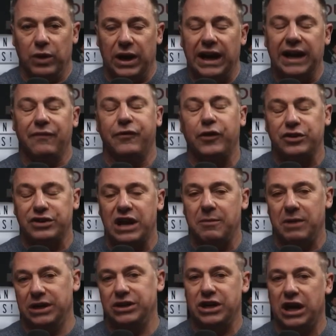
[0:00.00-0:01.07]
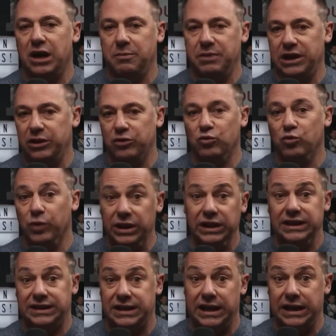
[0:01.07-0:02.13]
I first got my job in real
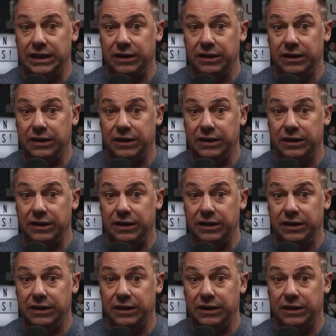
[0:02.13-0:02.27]
estate,